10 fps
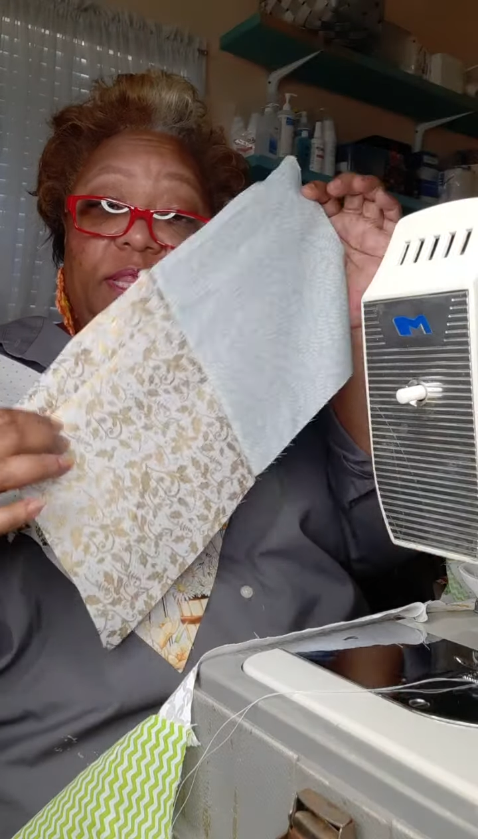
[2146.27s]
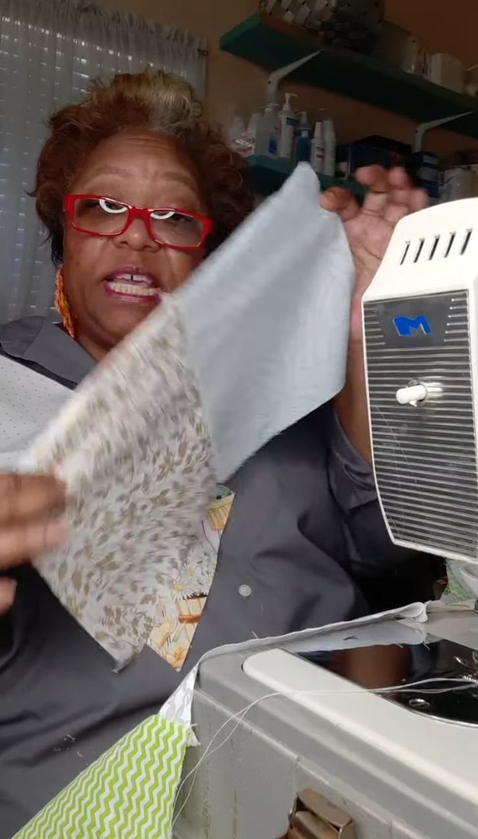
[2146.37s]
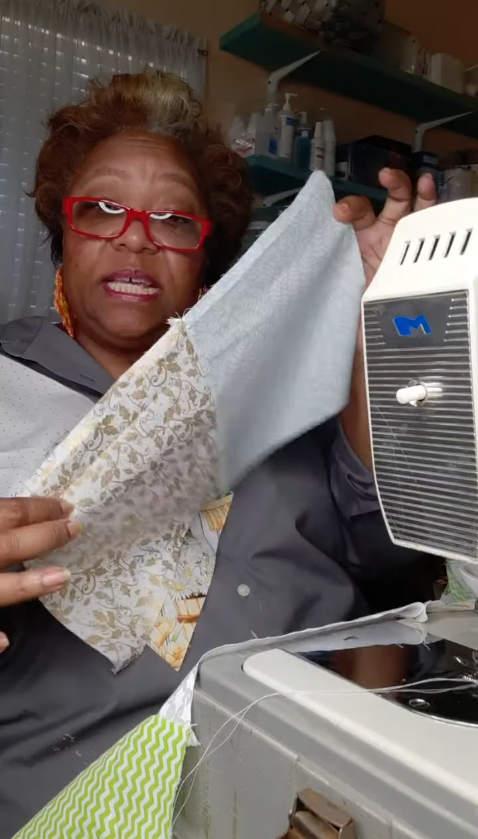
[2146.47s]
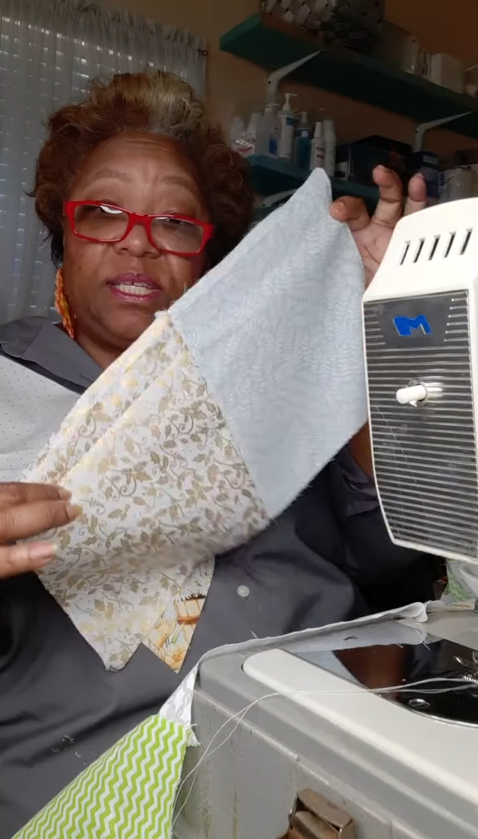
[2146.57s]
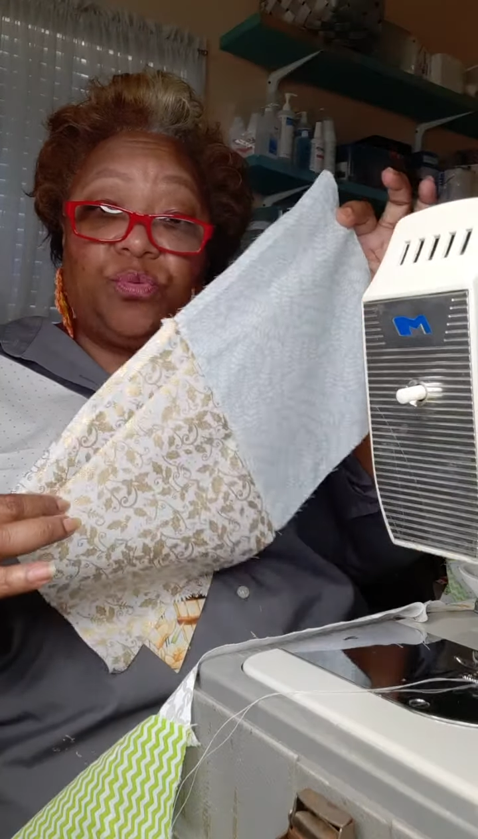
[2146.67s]

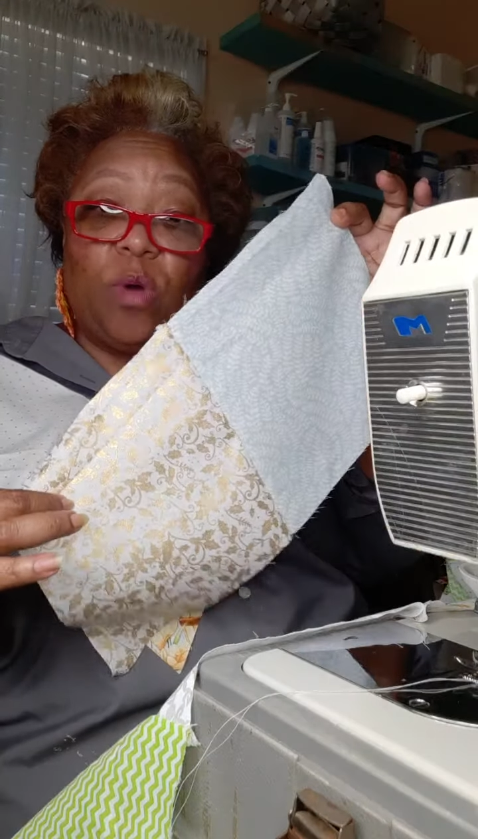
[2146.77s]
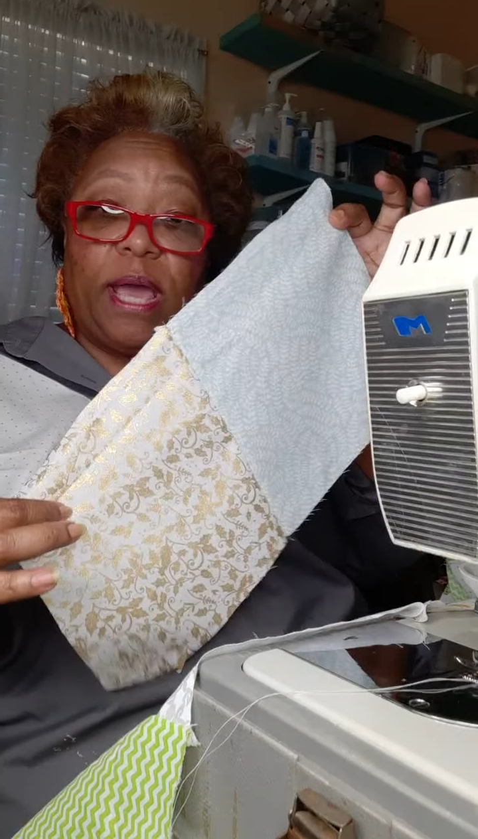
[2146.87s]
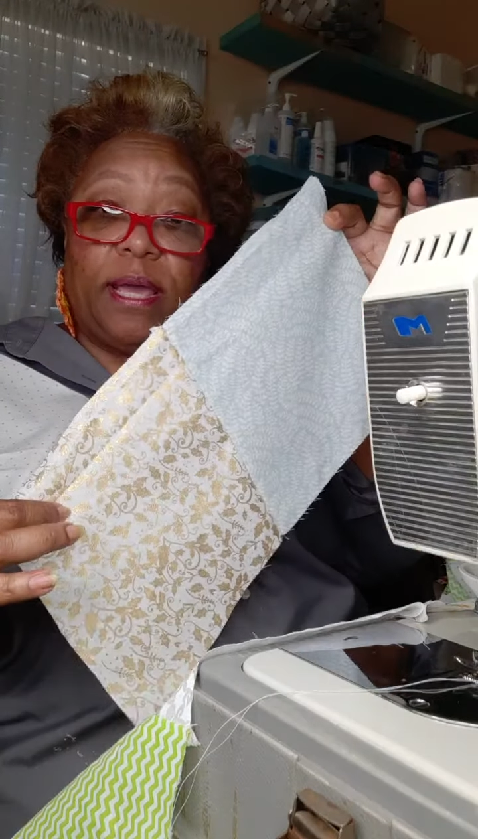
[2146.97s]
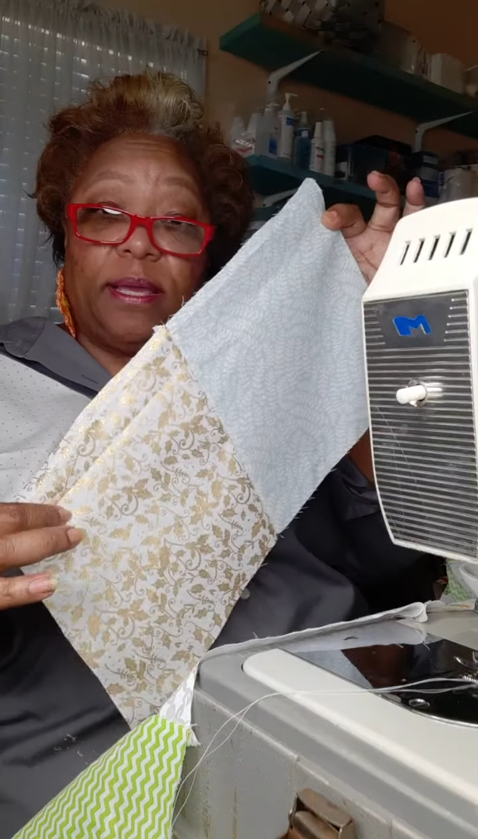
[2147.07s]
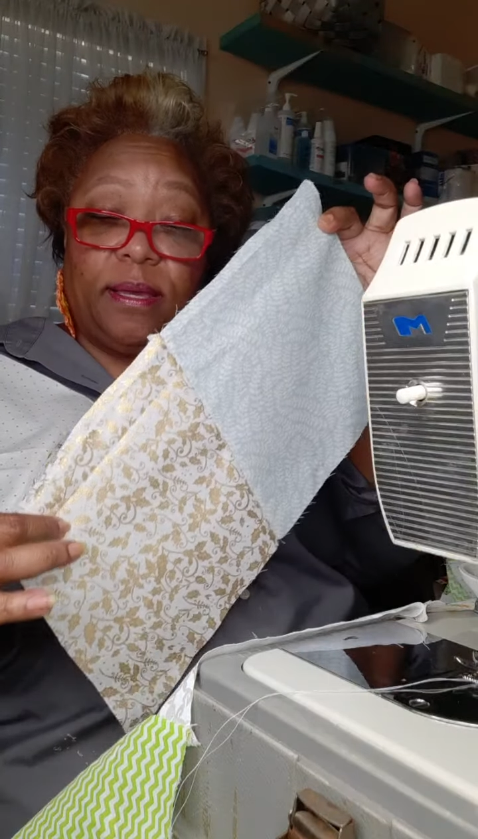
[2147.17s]
all of
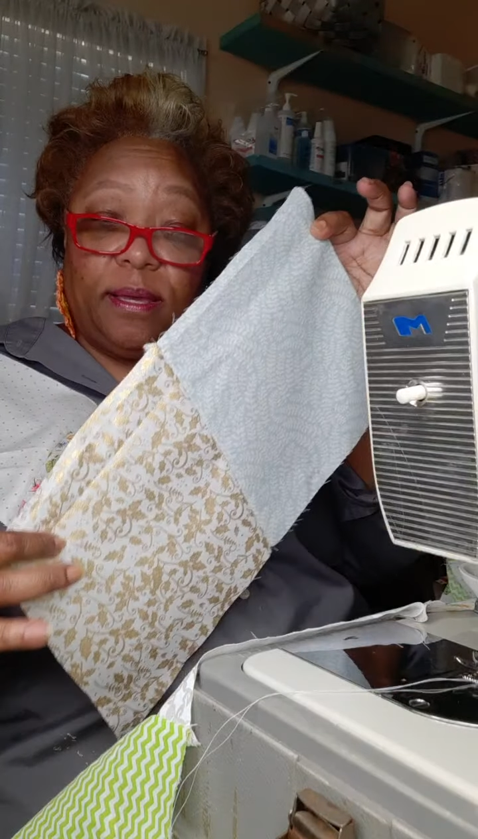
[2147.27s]
them